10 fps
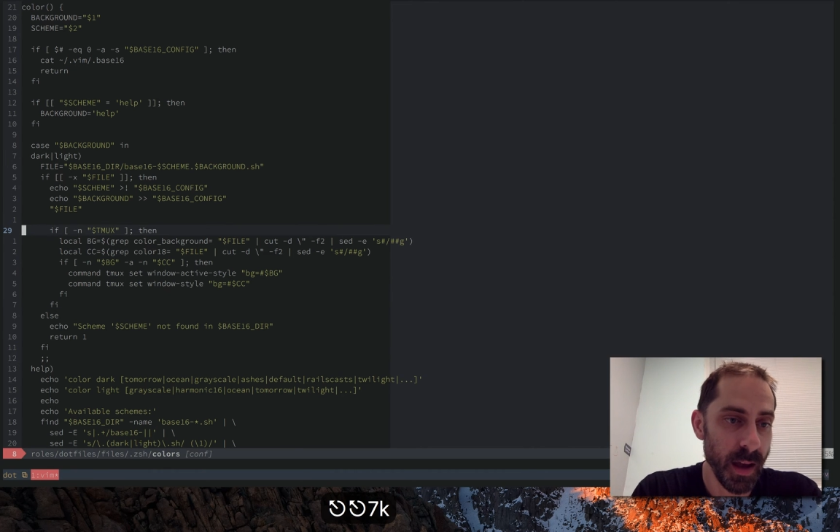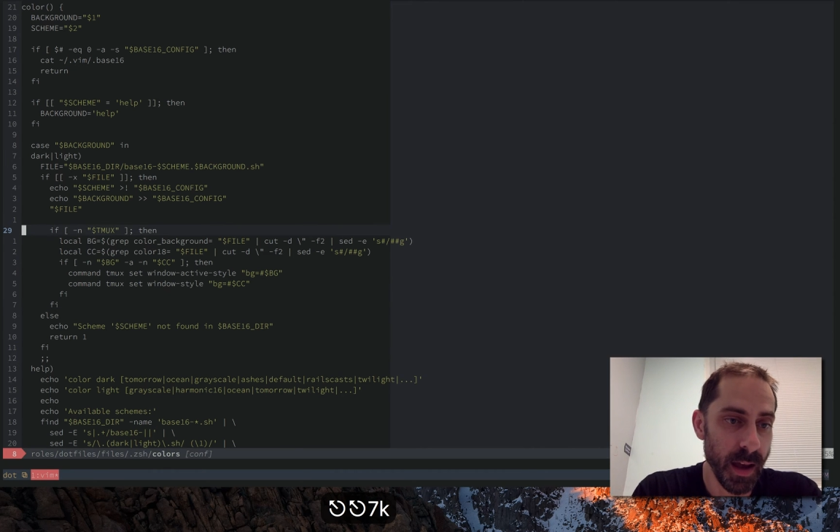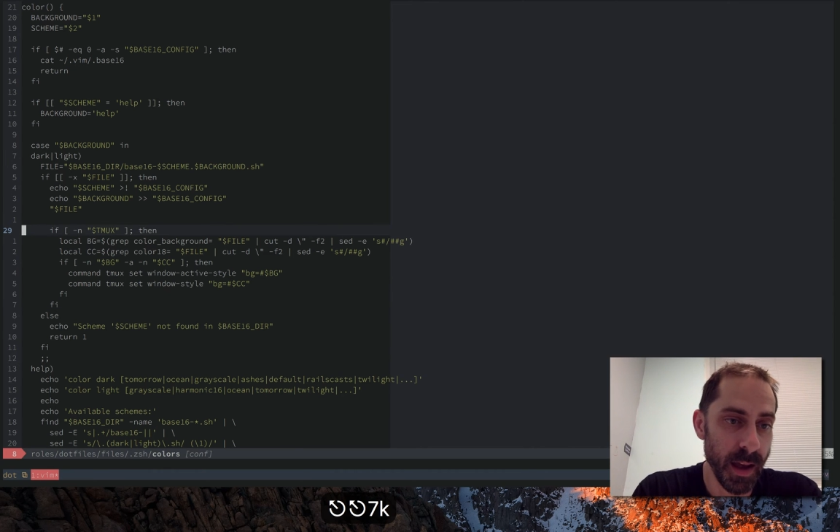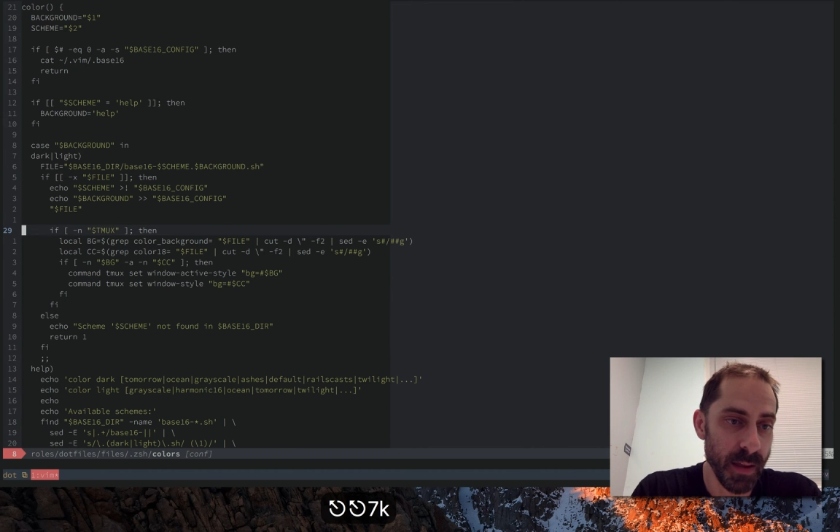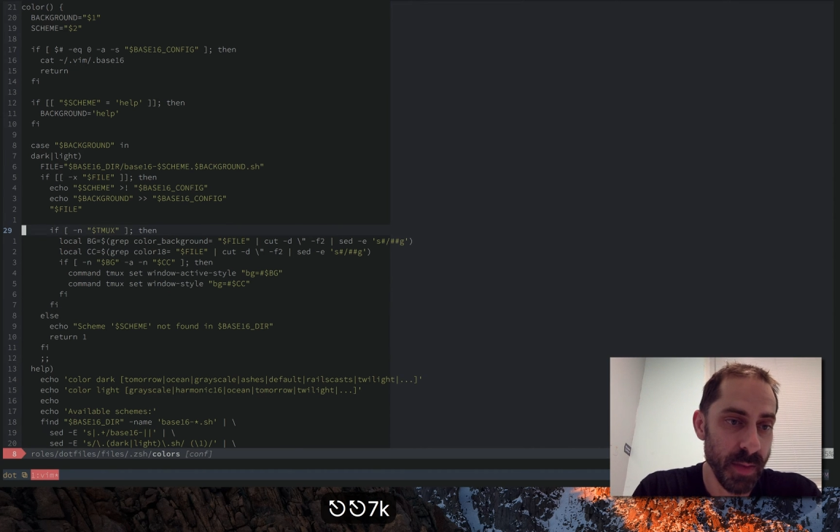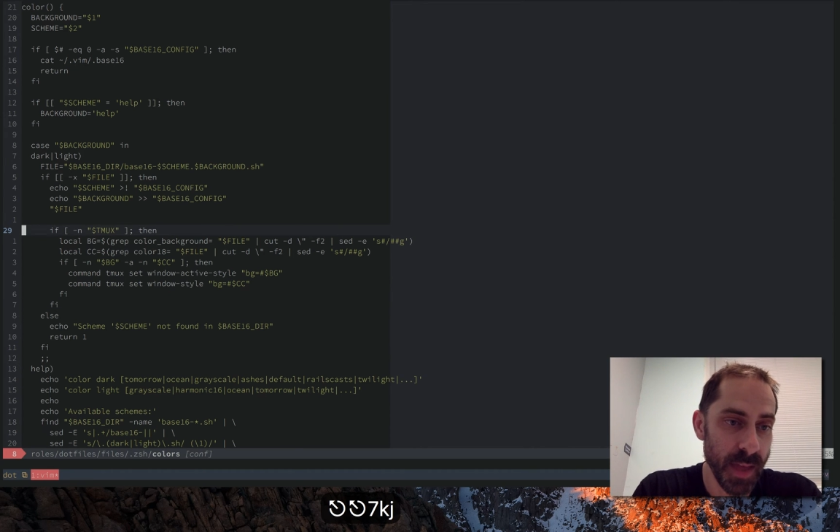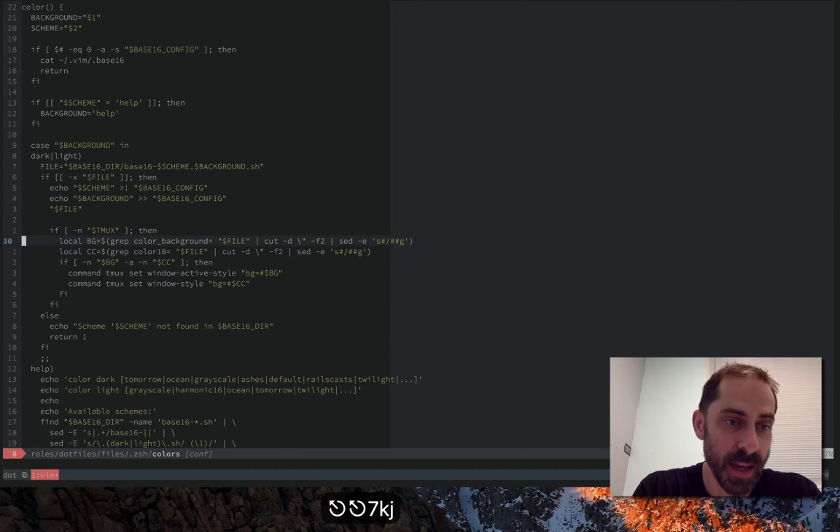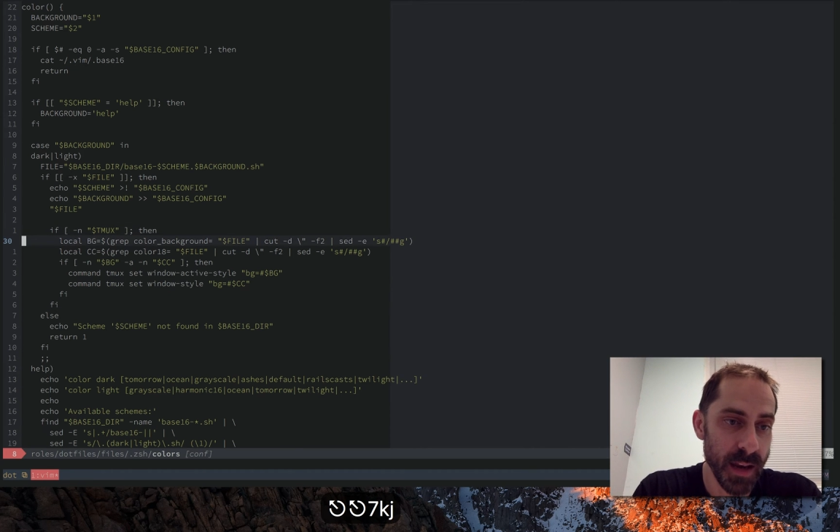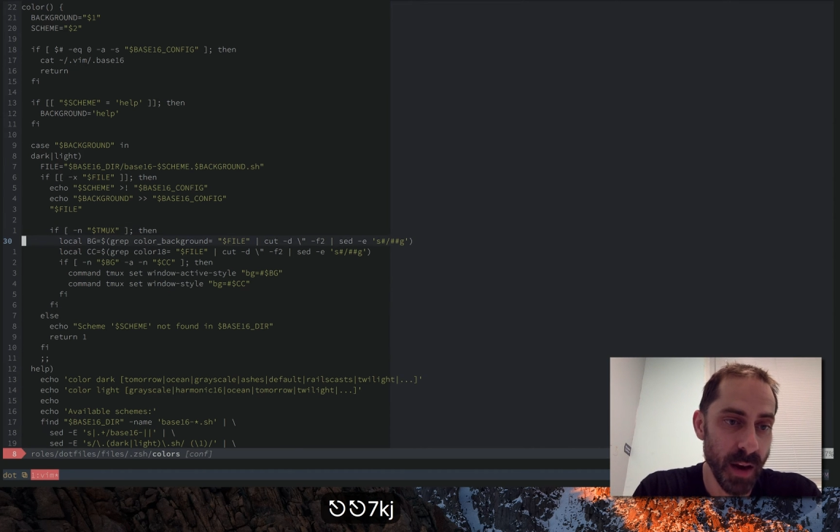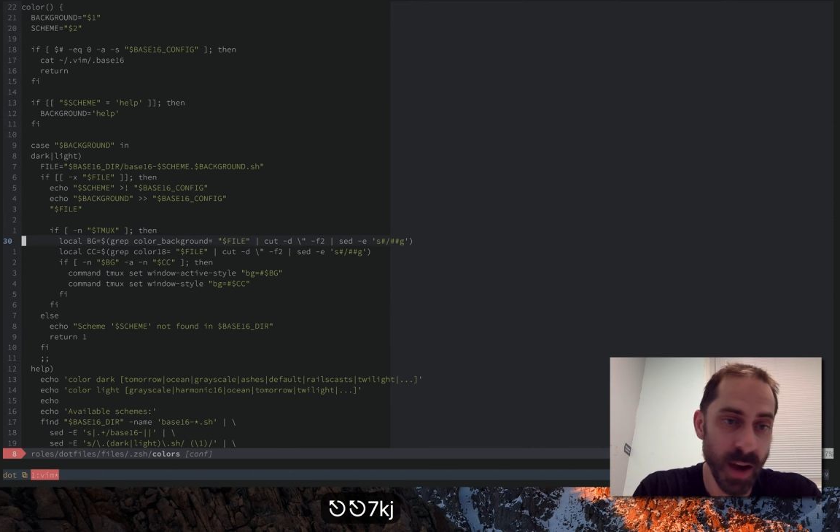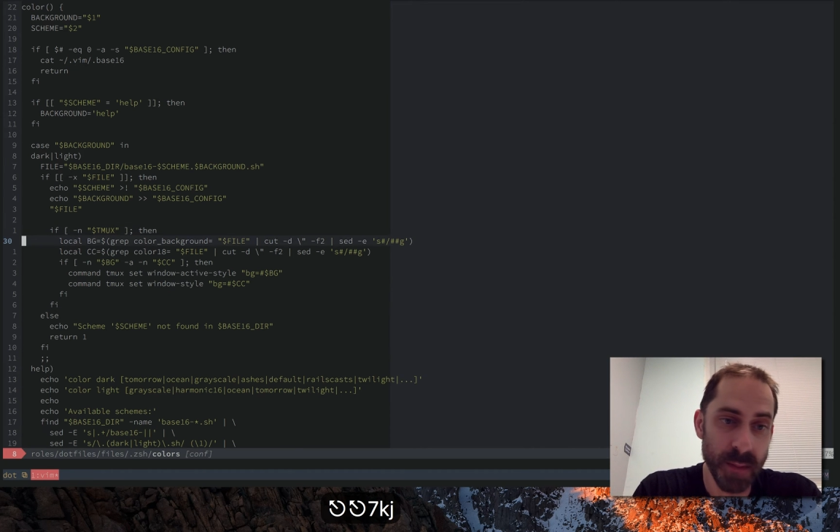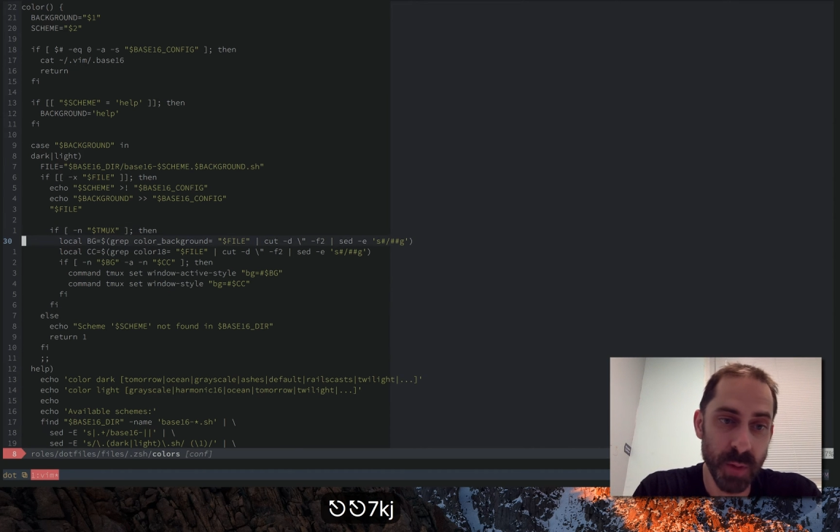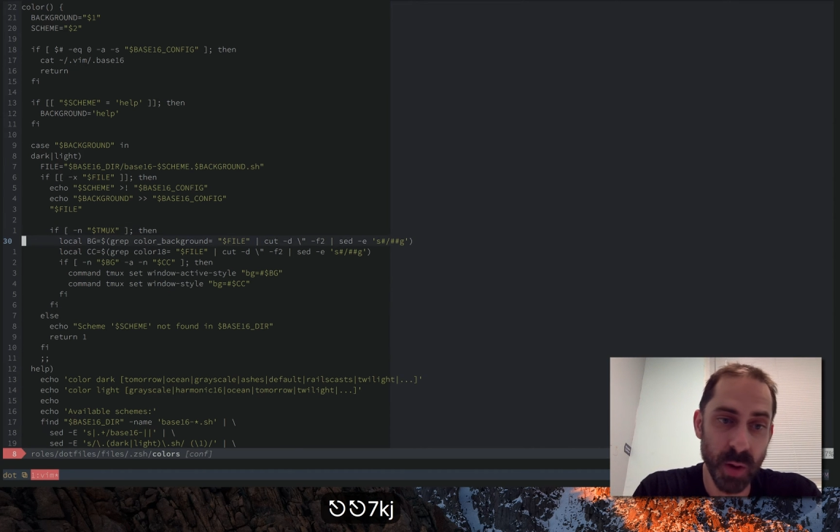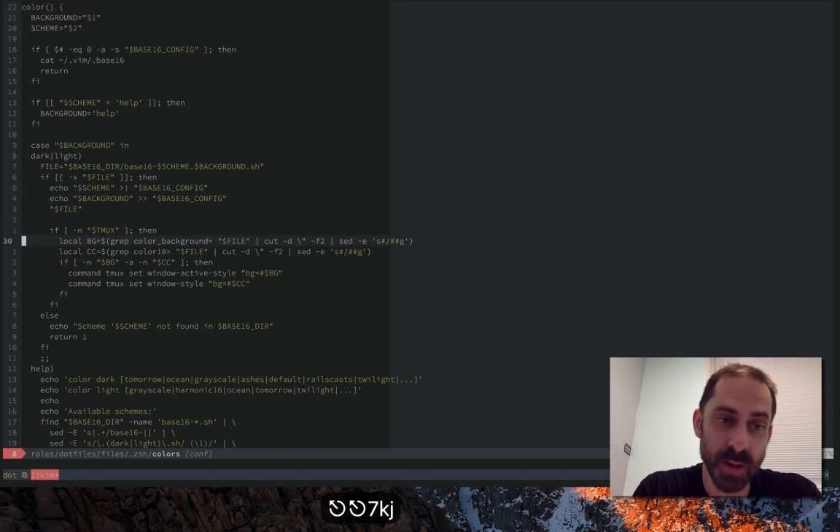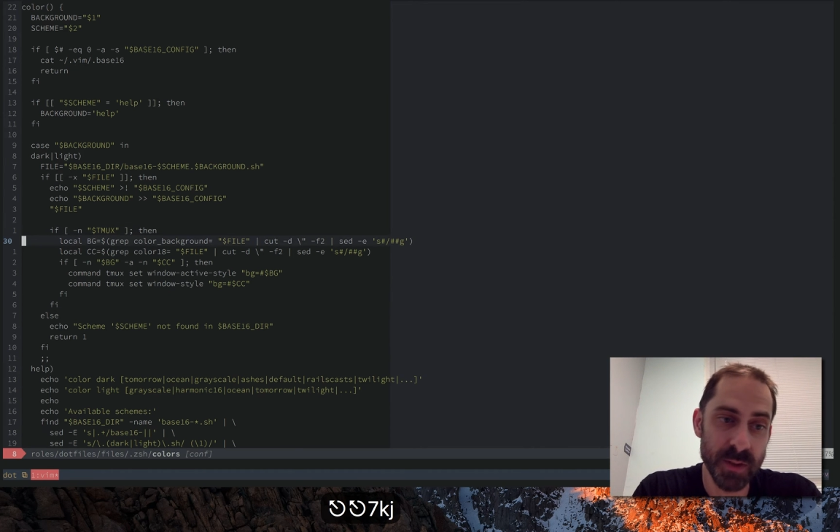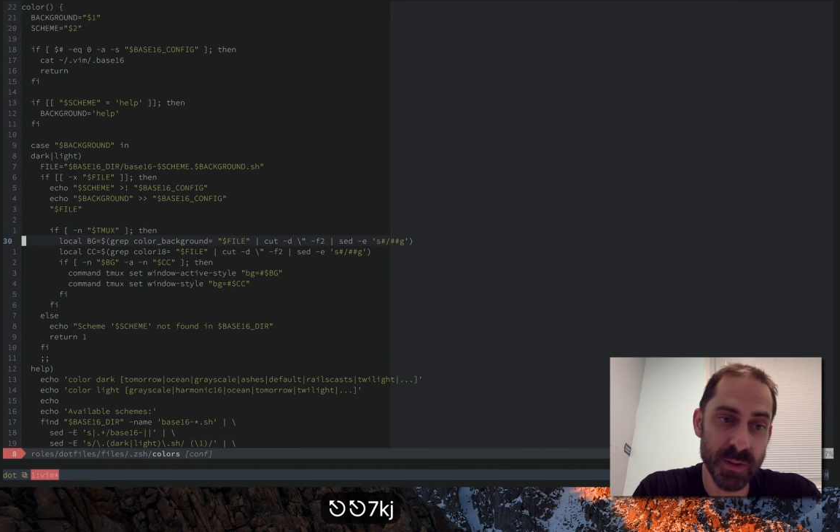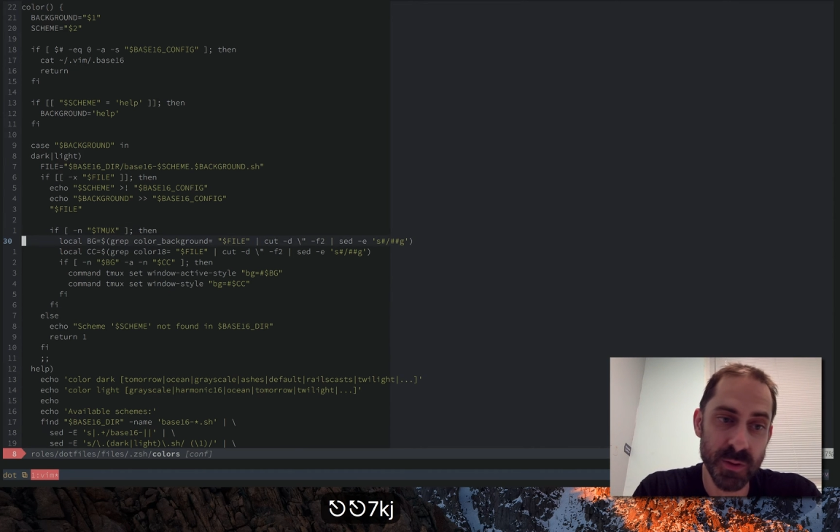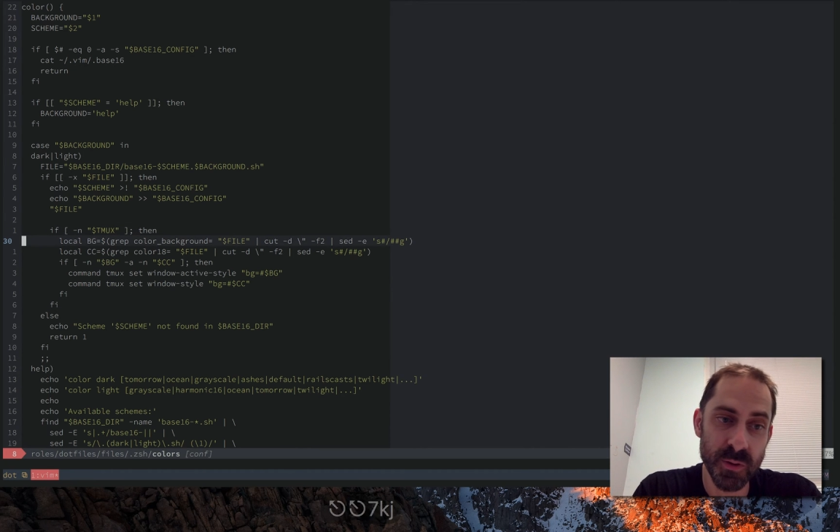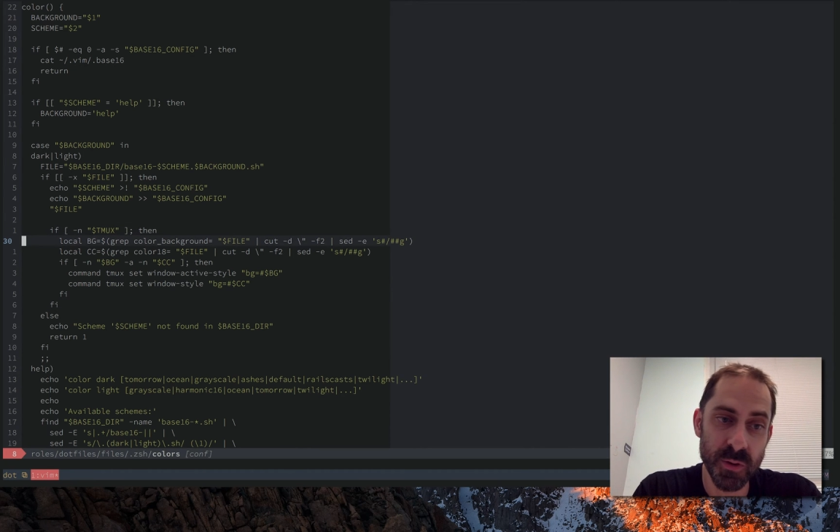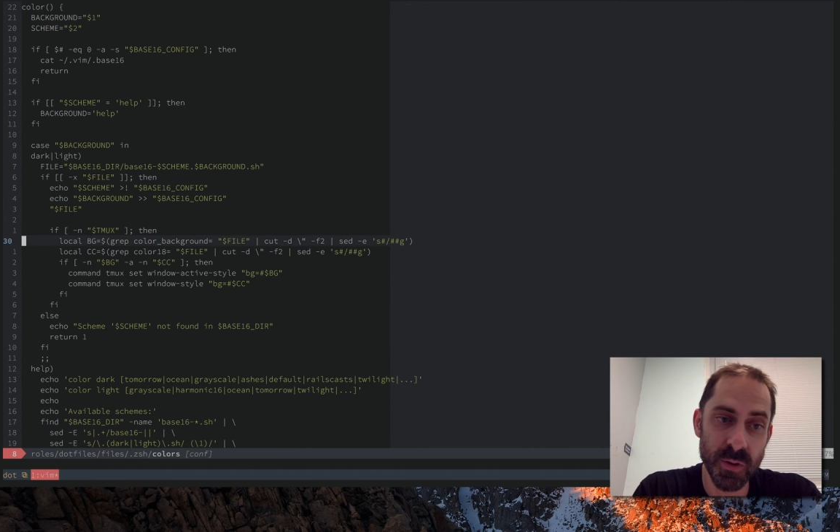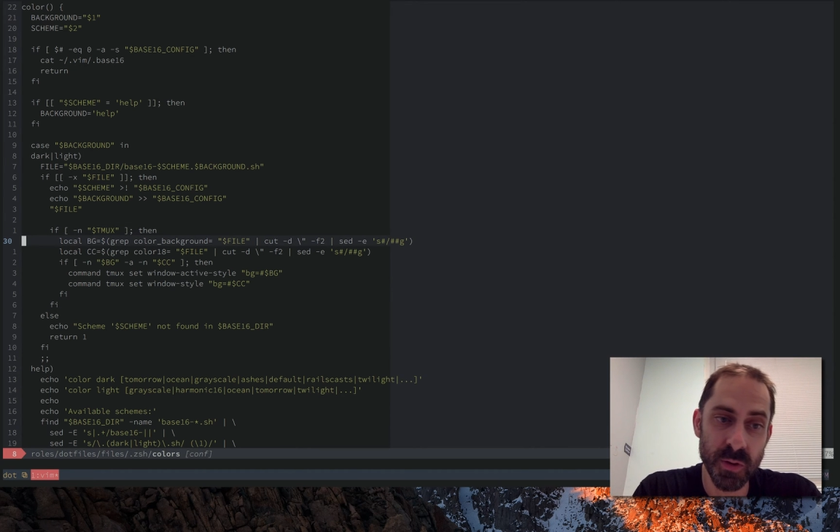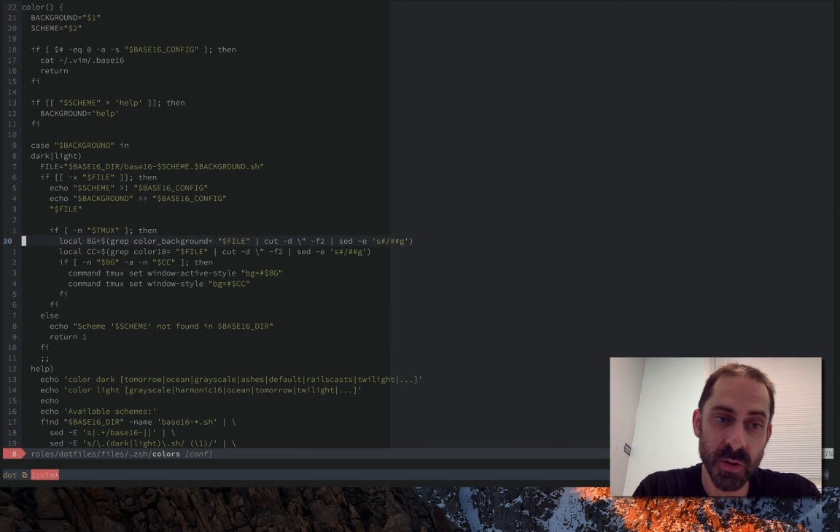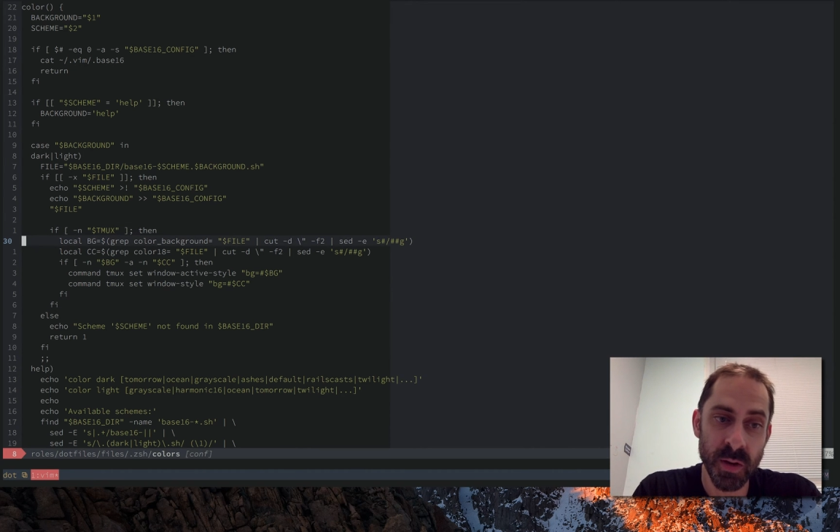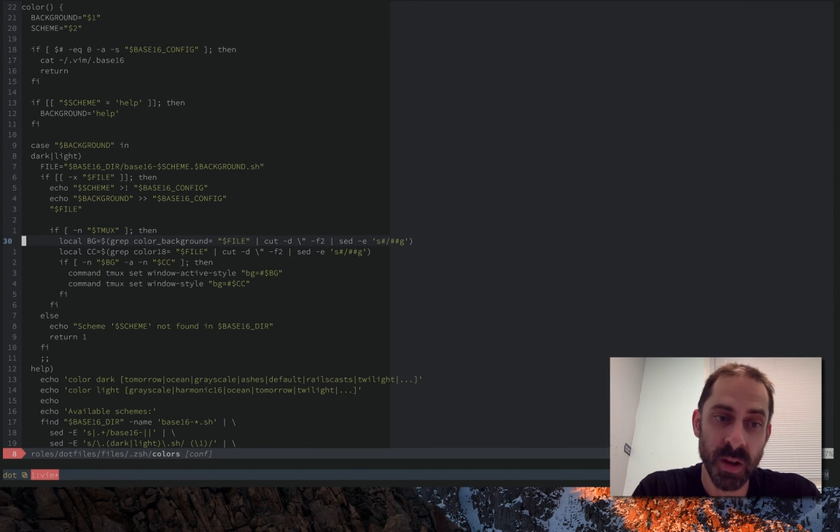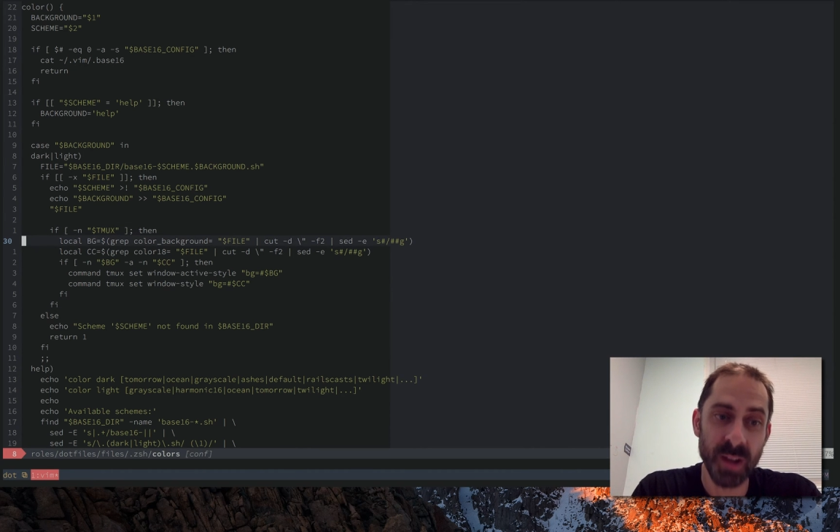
uh, then I'm going to